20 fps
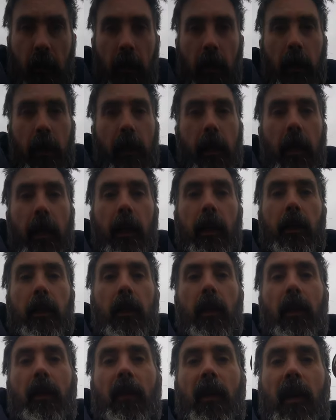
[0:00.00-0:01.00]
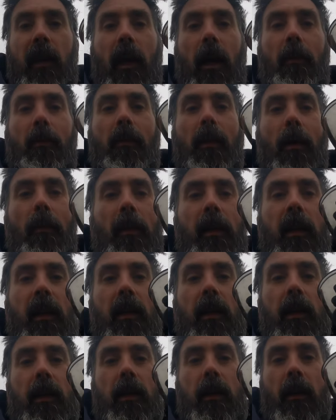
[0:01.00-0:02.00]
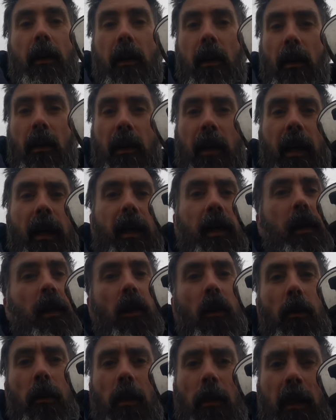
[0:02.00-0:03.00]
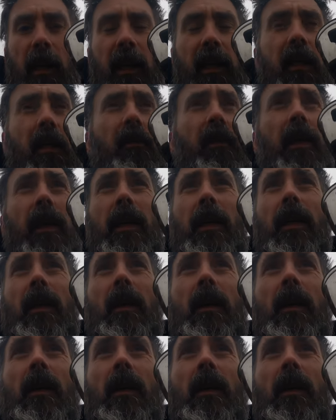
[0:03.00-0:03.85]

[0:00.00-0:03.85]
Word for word: Hi guys, I think I'm probably gonna knock it on the head in a couple of minutes, I think.